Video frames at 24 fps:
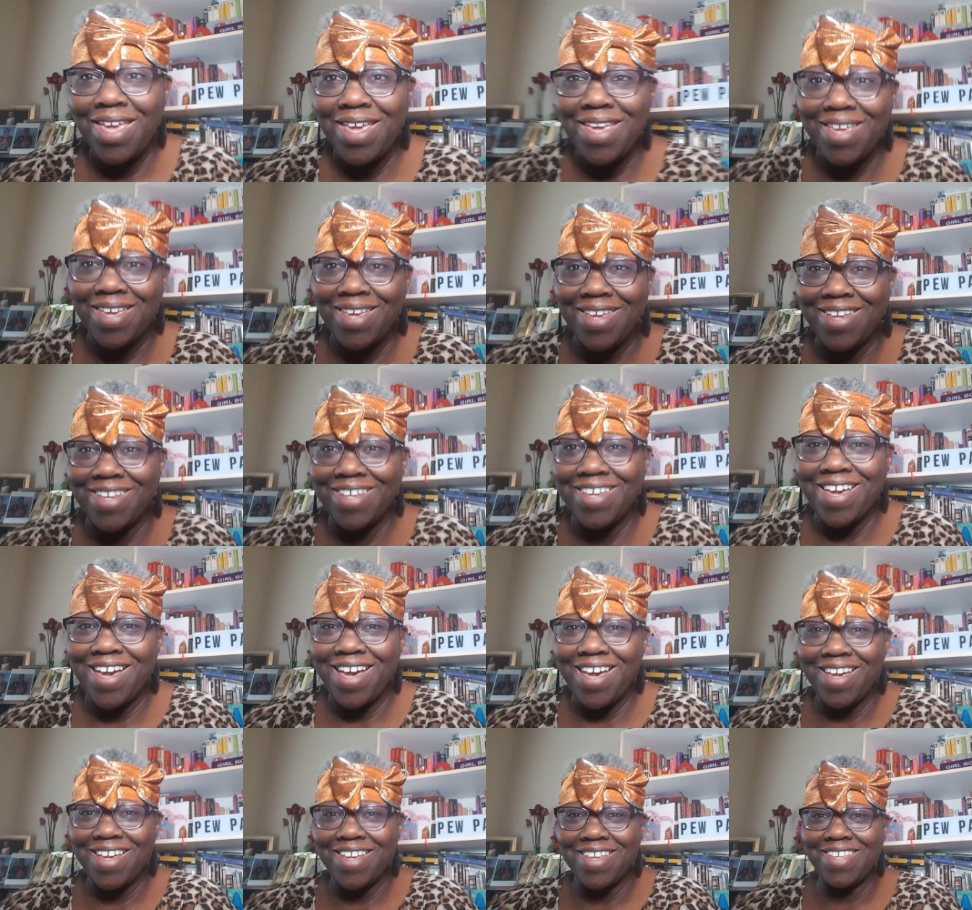hey
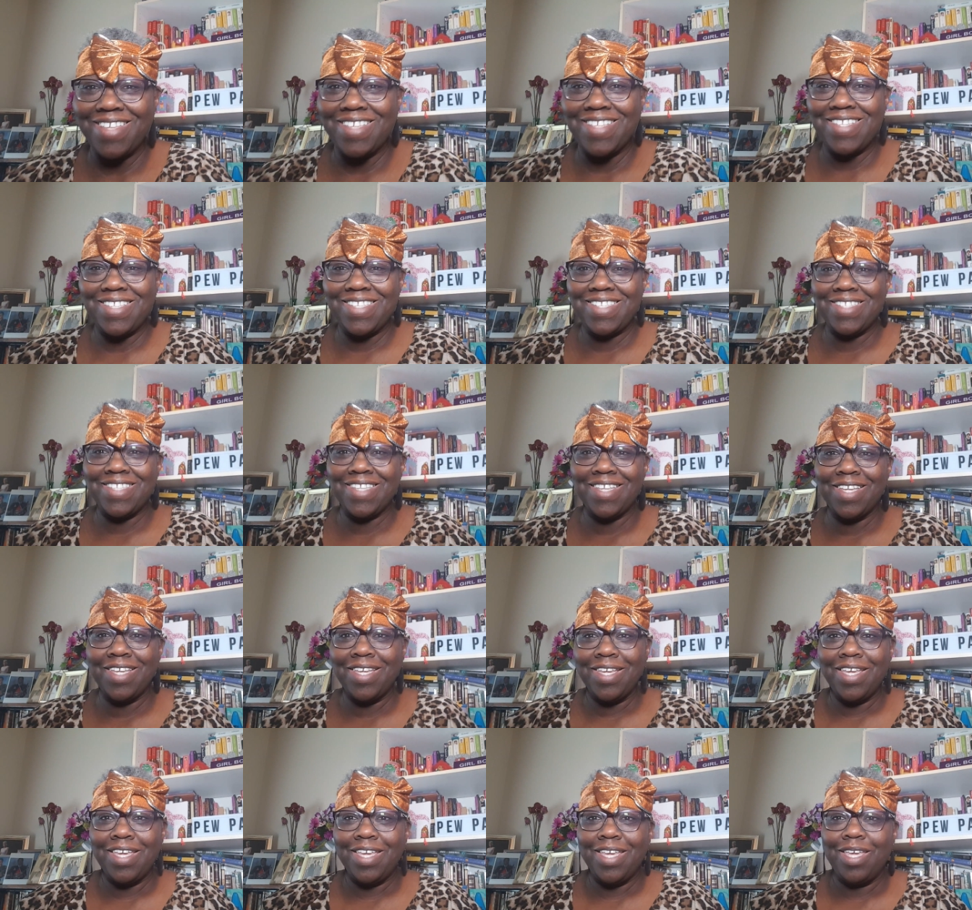guys
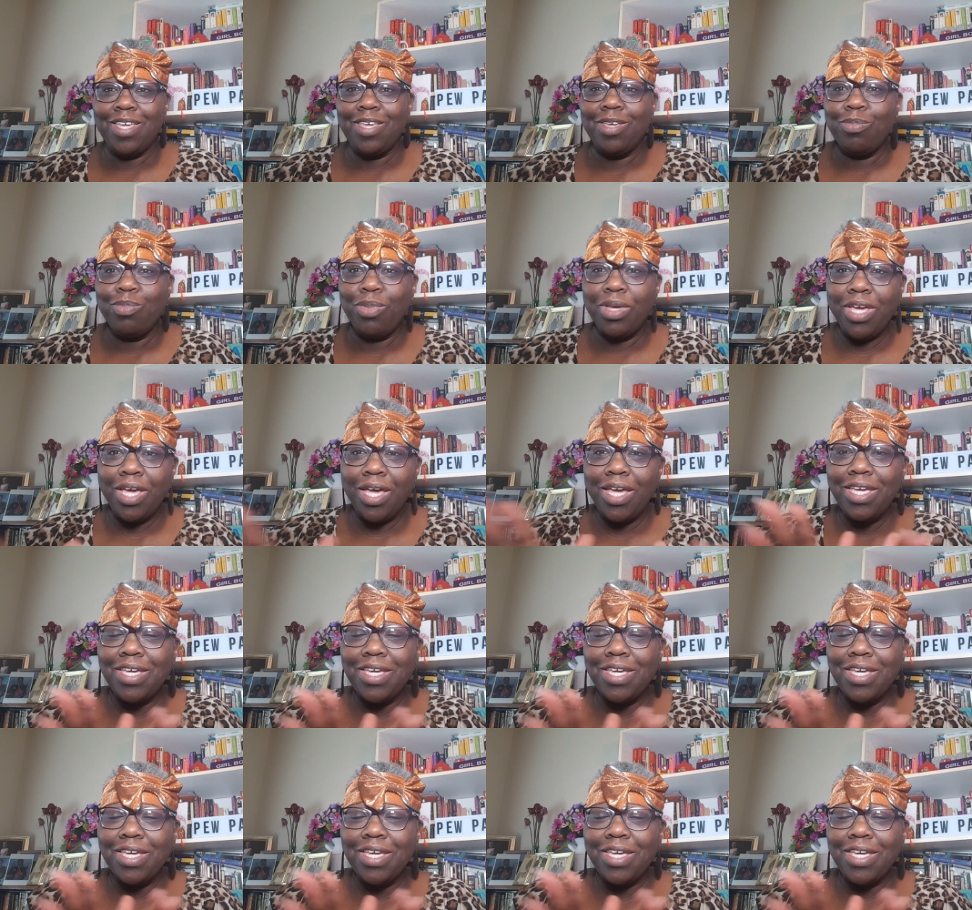may